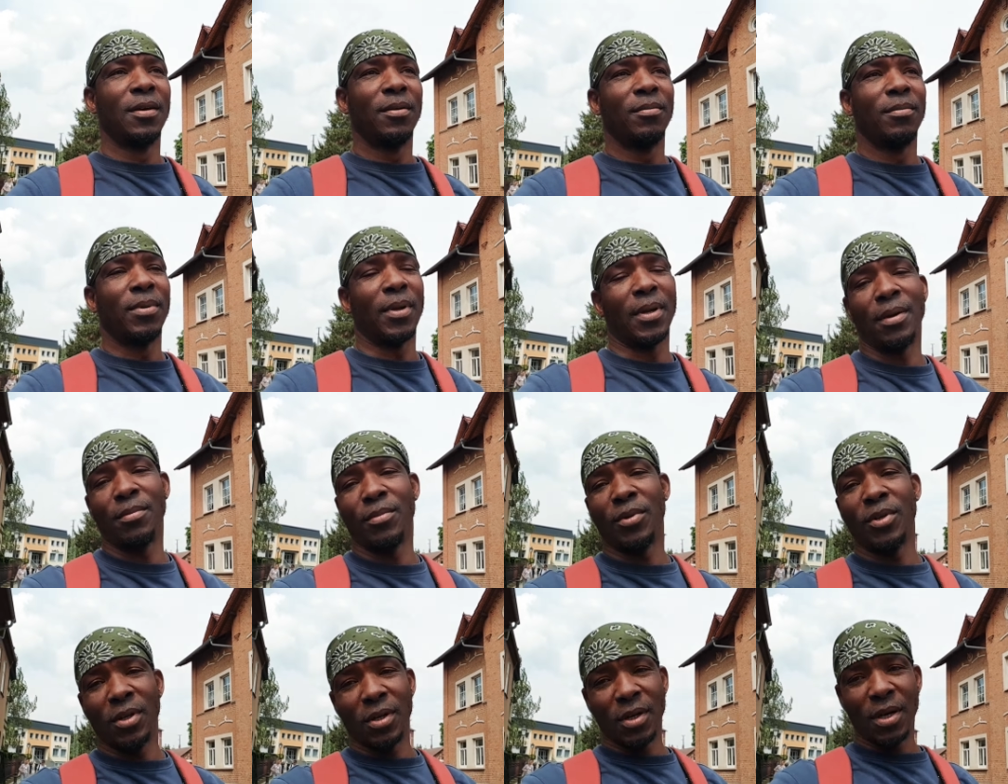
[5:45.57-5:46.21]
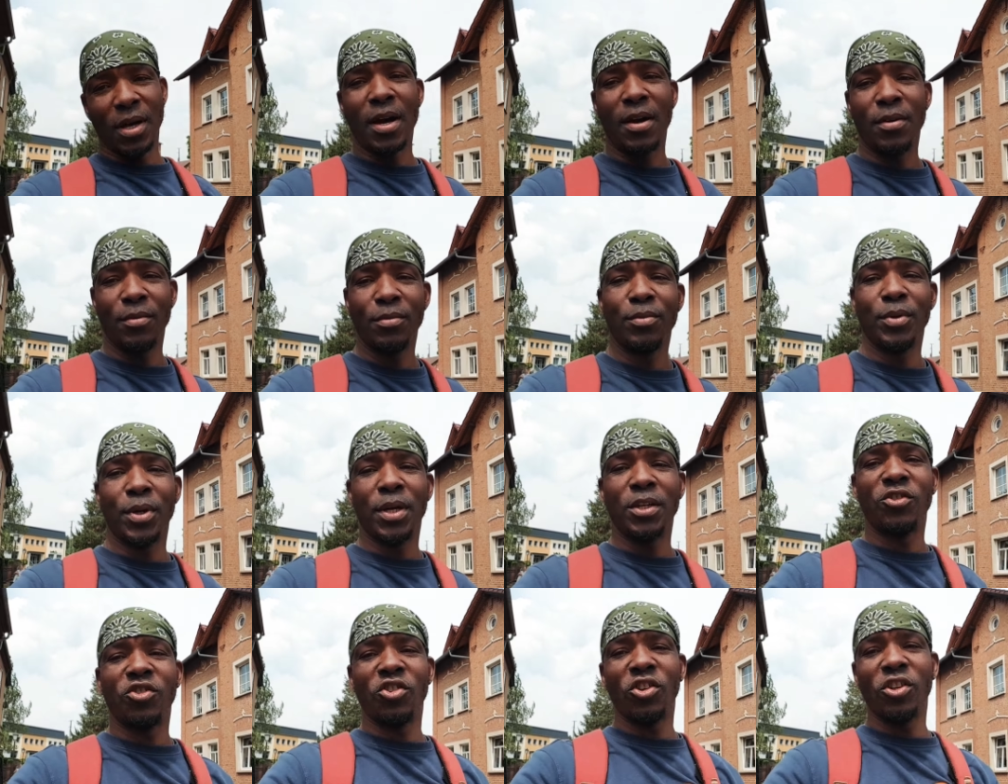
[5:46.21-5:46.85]
But I'm going, I
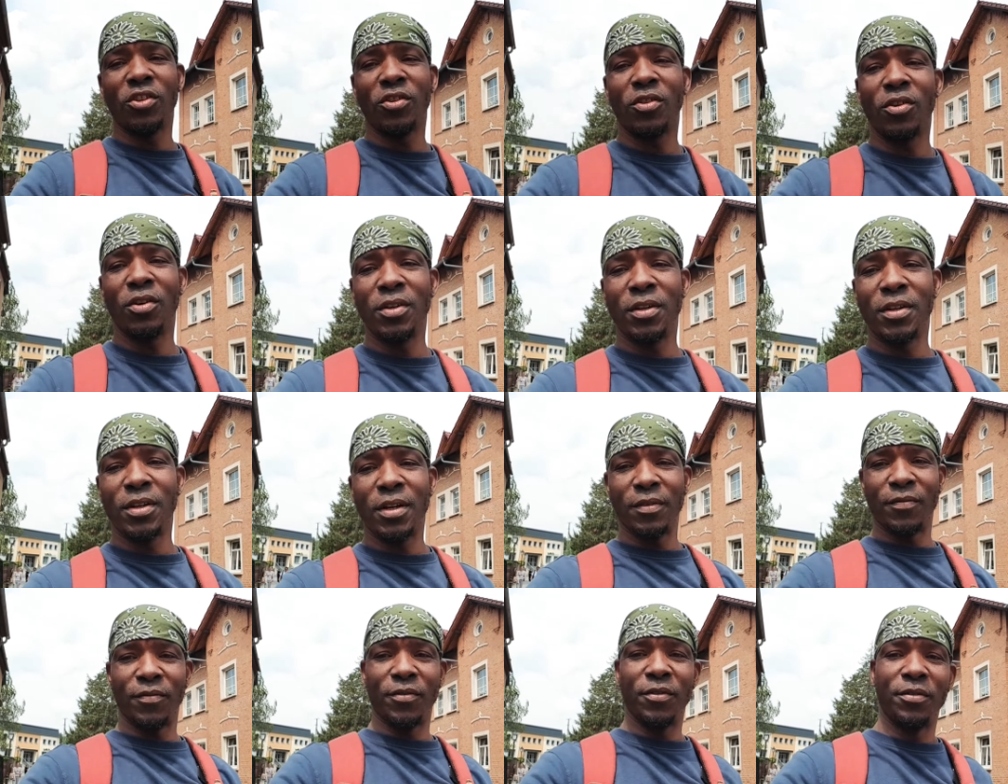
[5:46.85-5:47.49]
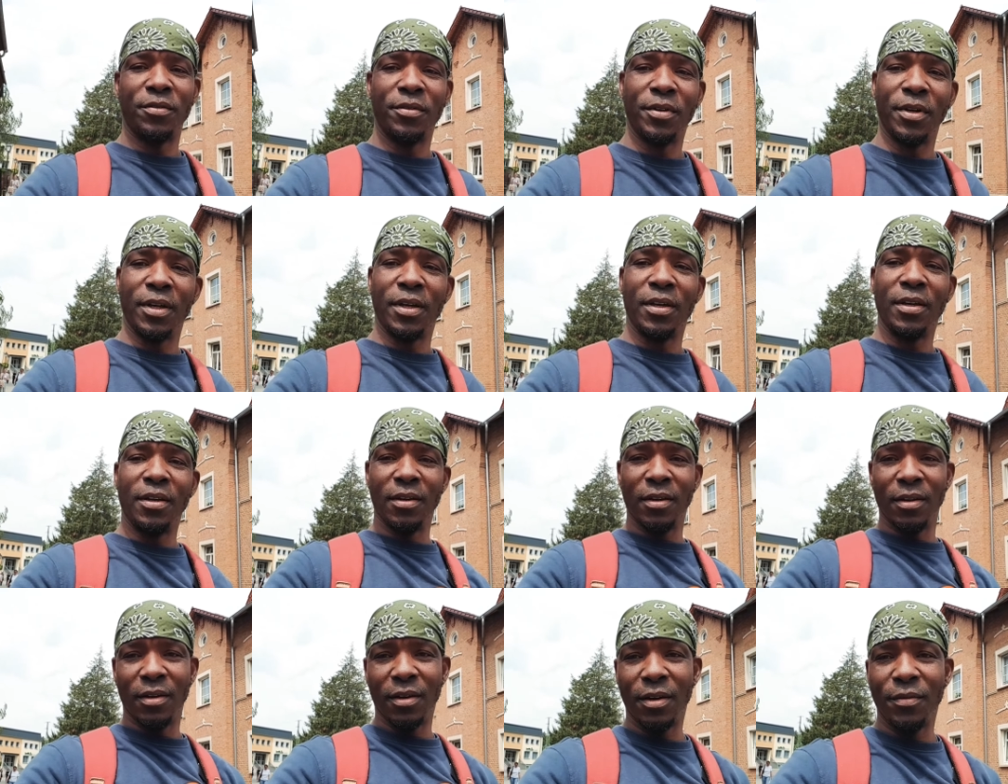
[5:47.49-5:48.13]
will exchange contact for real.
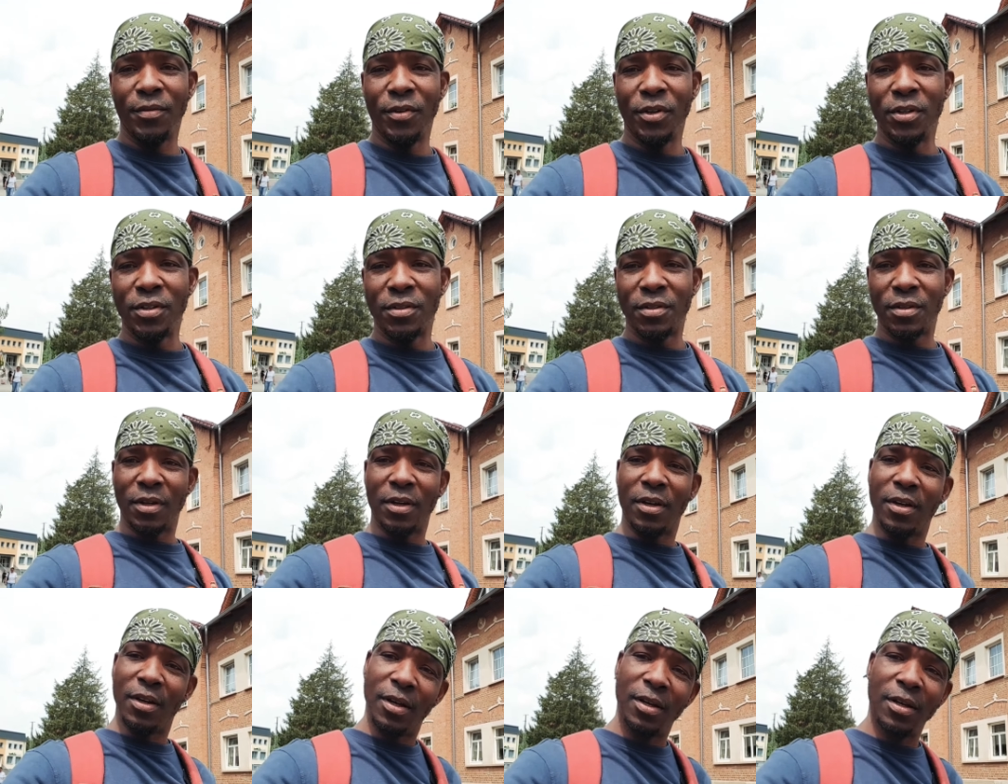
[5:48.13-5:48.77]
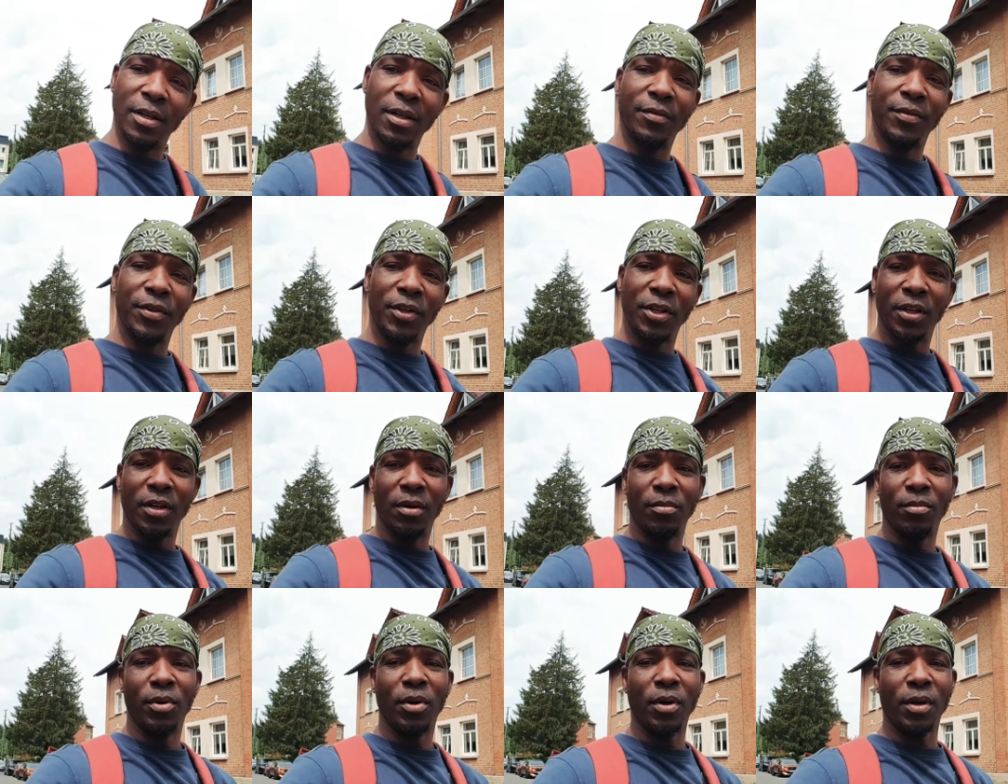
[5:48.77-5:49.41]
He live in he live in
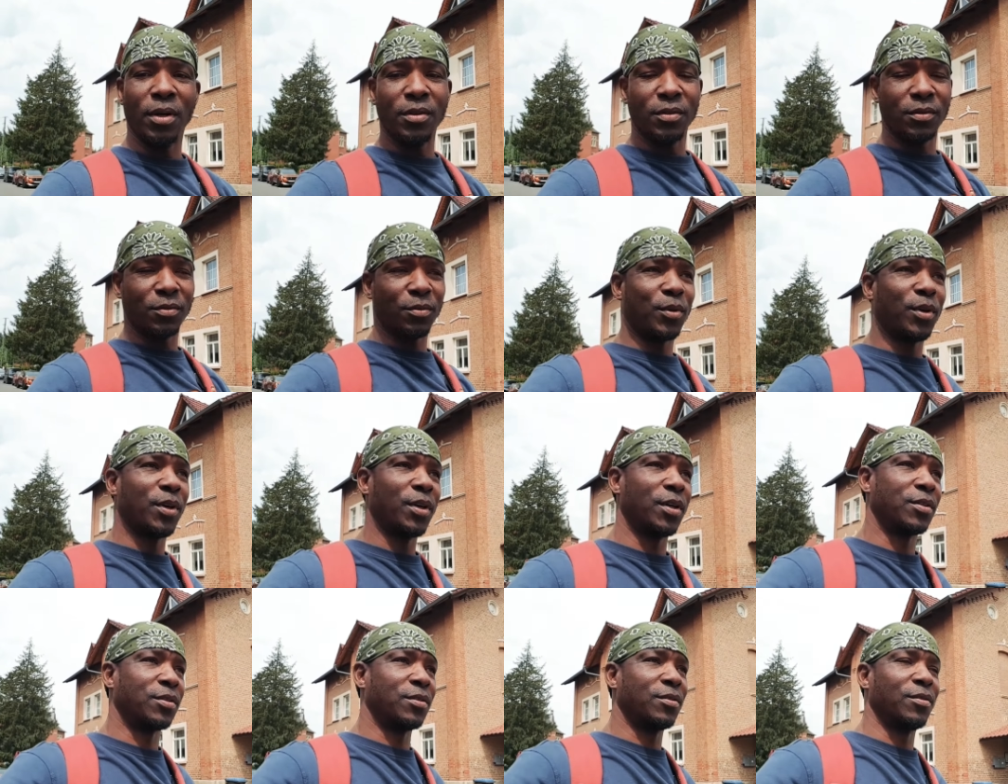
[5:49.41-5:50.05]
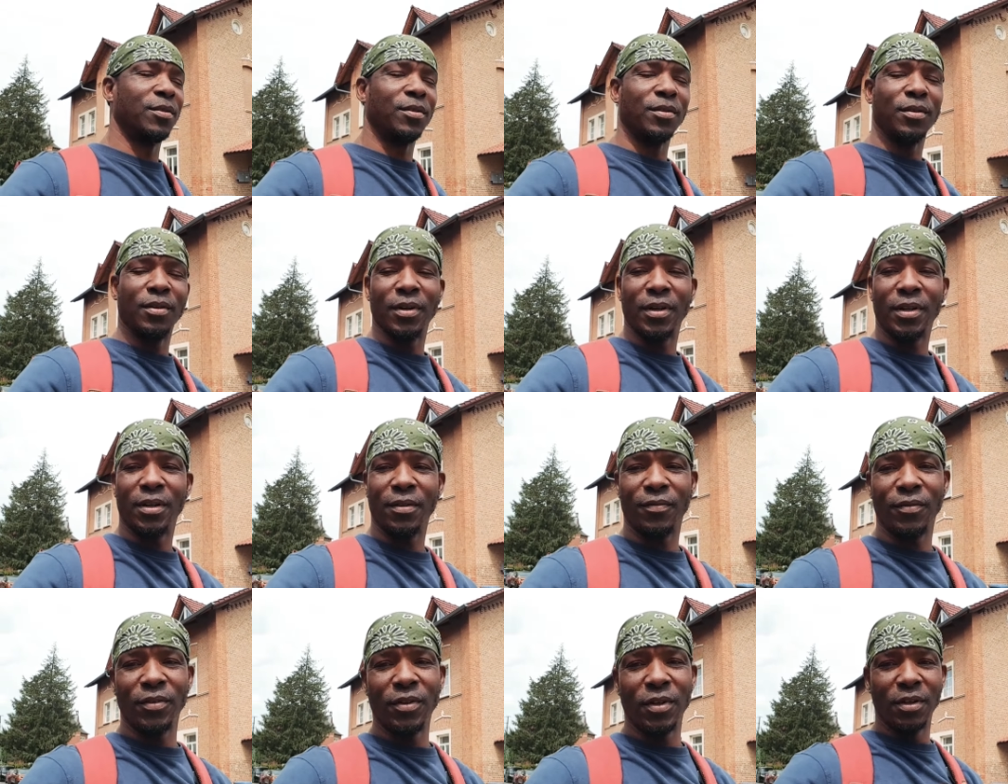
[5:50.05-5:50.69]
Hamburg as well, so I
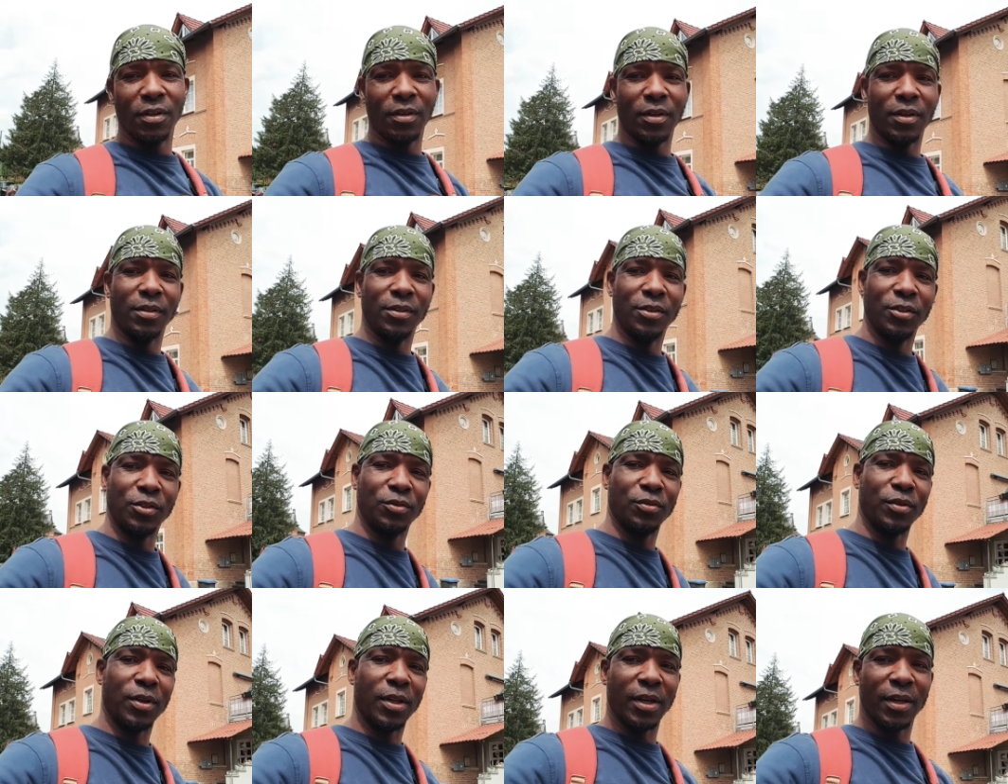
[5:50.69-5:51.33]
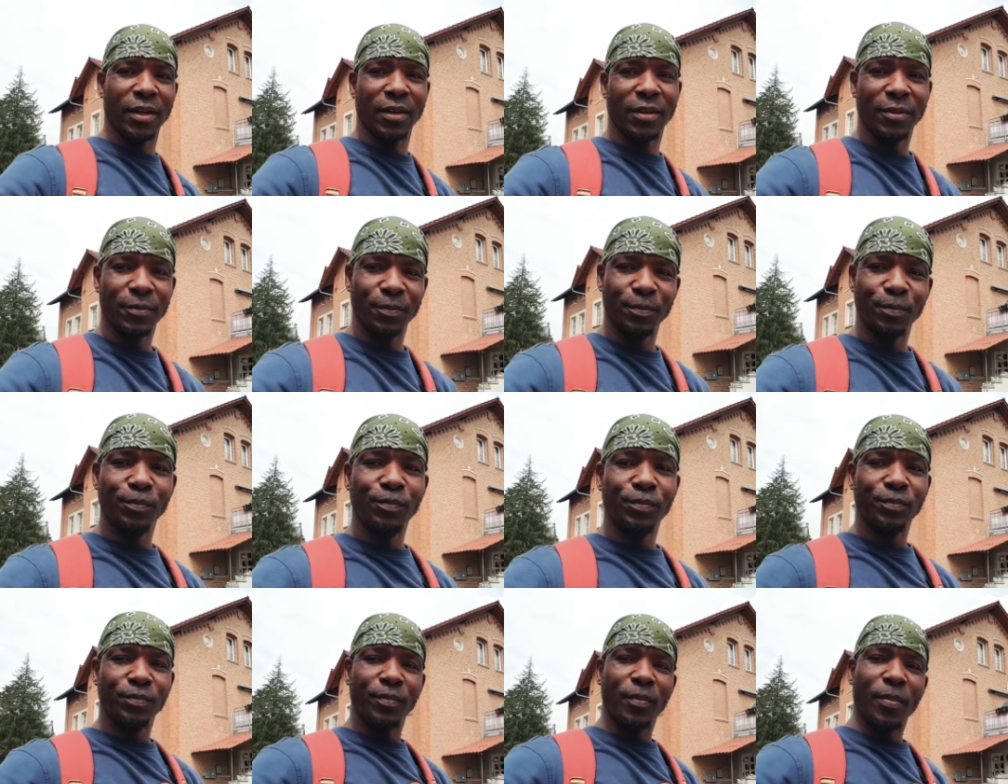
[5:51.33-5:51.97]
definitely lot need to like,
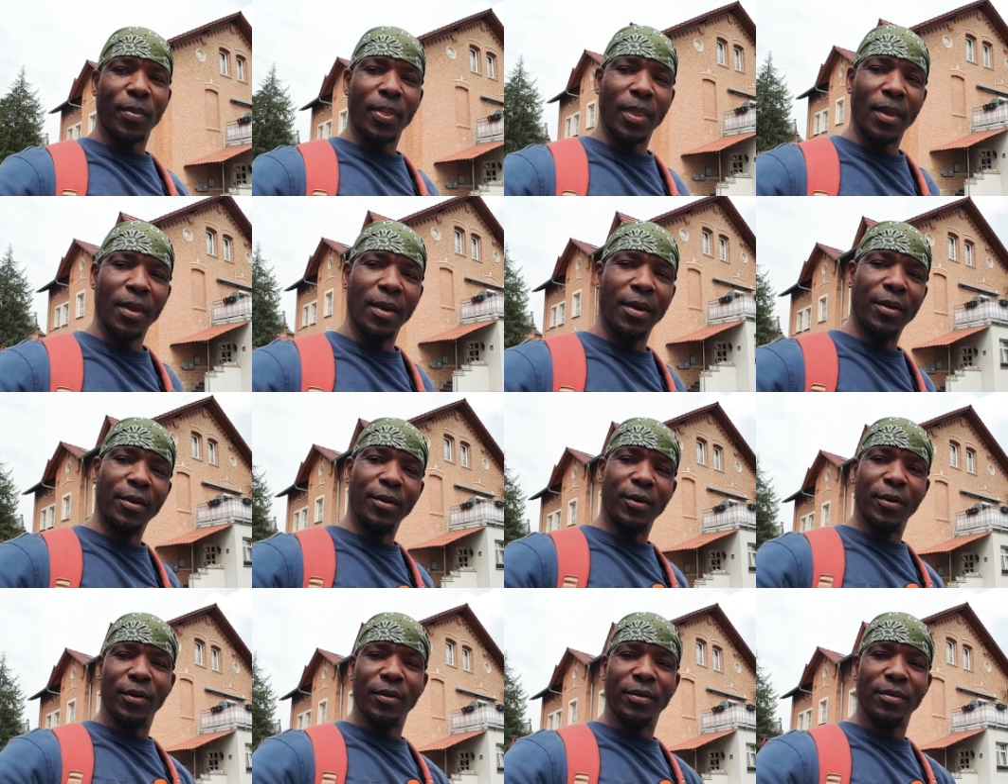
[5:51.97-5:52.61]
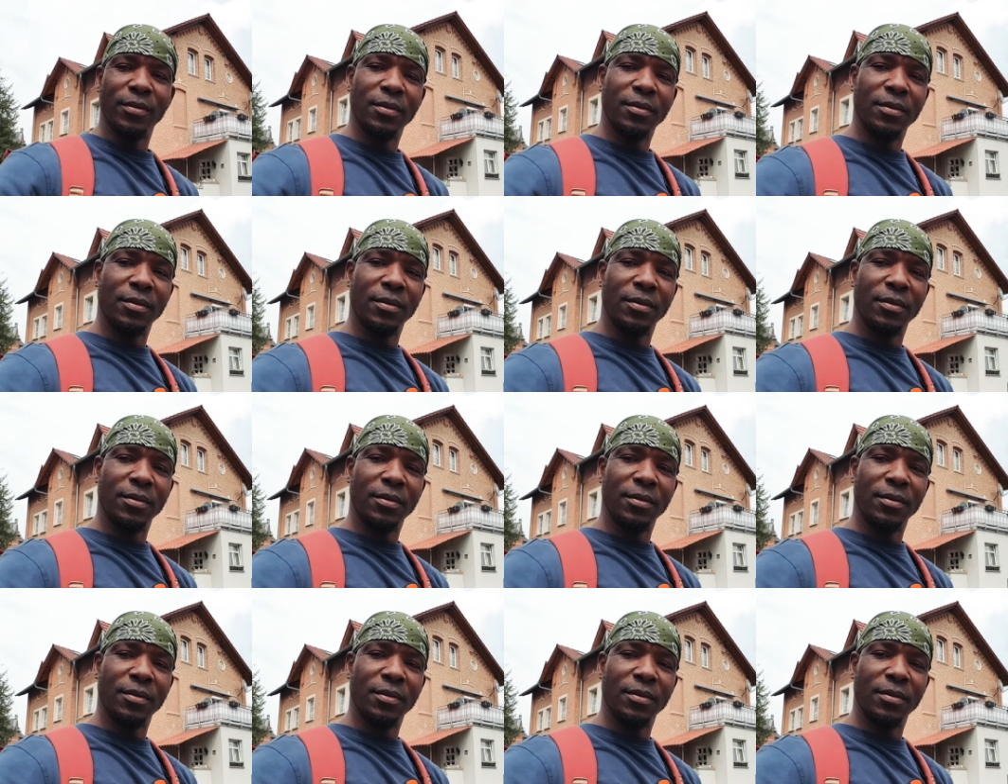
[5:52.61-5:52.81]
you know,